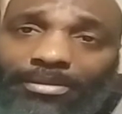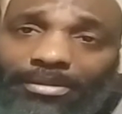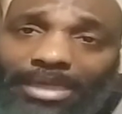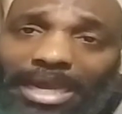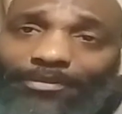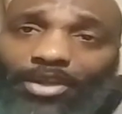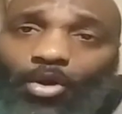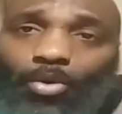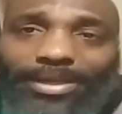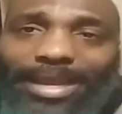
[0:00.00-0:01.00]
Have your
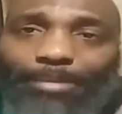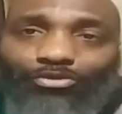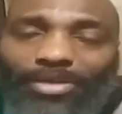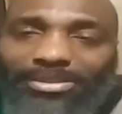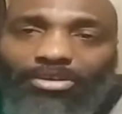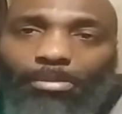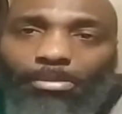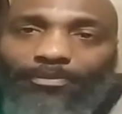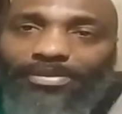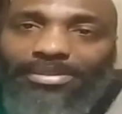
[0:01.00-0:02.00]
whole camp dressed in army
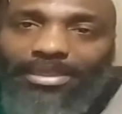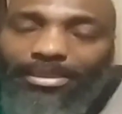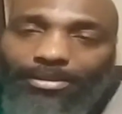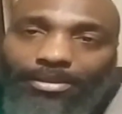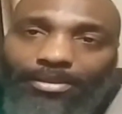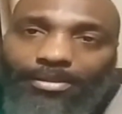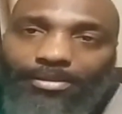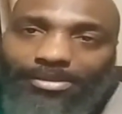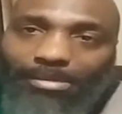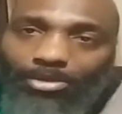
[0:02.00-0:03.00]
fatigue.
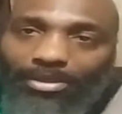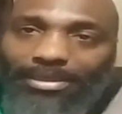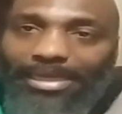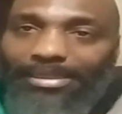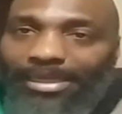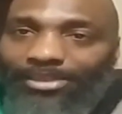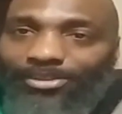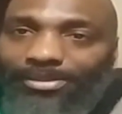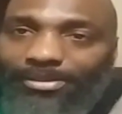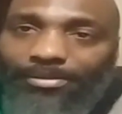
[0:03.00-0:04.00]
Some looking like
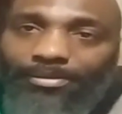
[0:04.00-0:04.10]
ninjas.